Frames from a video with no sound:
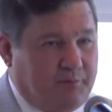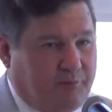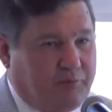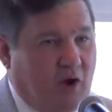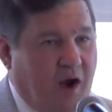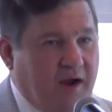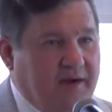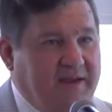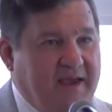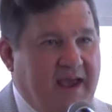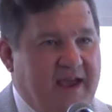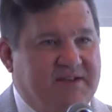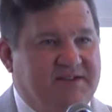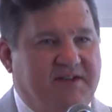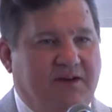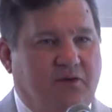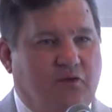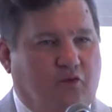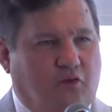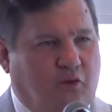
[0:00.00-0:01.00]

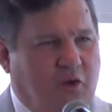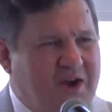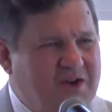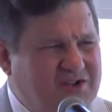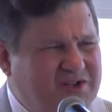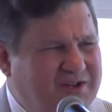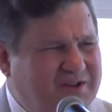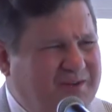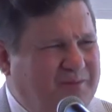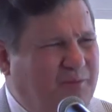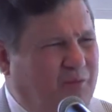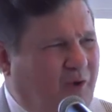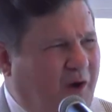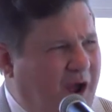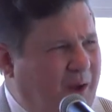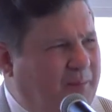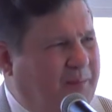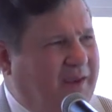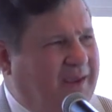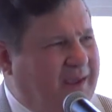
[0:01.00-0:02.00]
broadcasting Russian
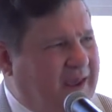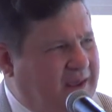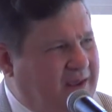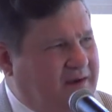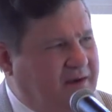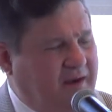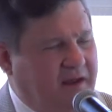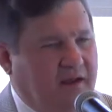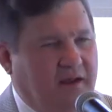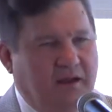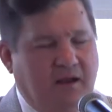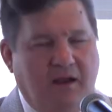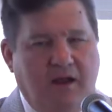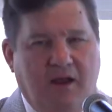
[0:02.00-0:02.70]
propaganda.